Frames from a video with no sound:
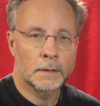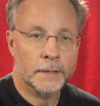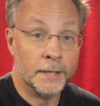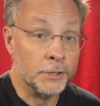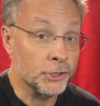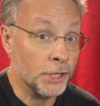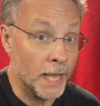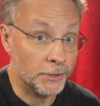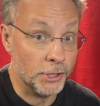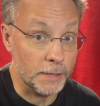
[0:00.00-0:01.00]
Can
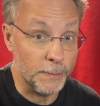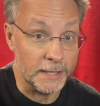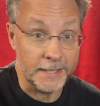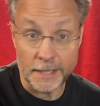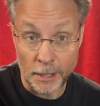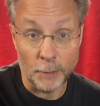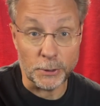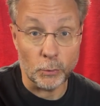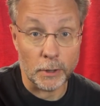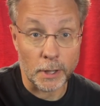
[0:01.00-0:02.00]
ChatGPT help
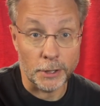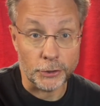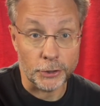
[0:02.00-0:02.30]
you work on your